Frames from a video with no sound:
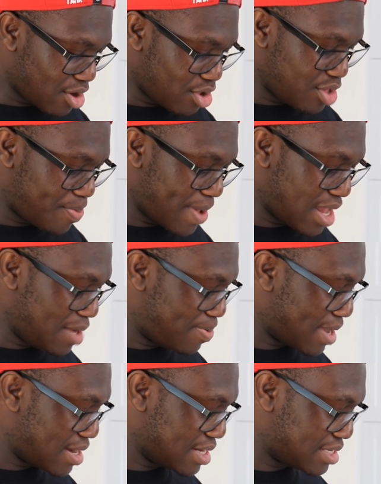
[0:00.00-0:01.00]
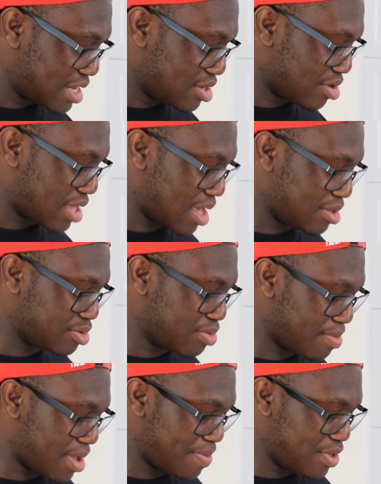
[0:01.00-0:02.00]
I know you barely play Nintendo games,
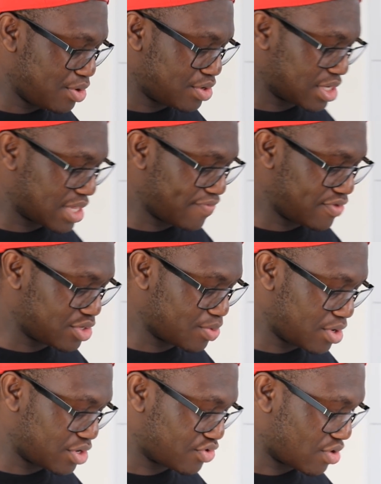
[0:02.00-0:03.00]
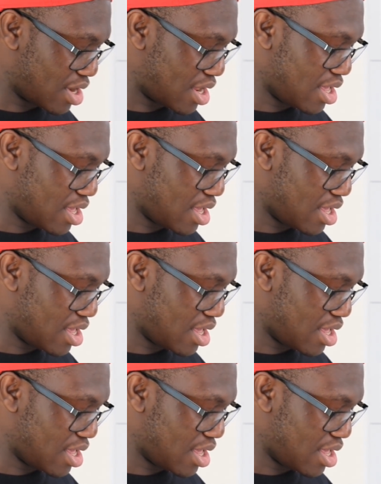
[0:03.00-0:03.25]
but maybe you could give this one a try.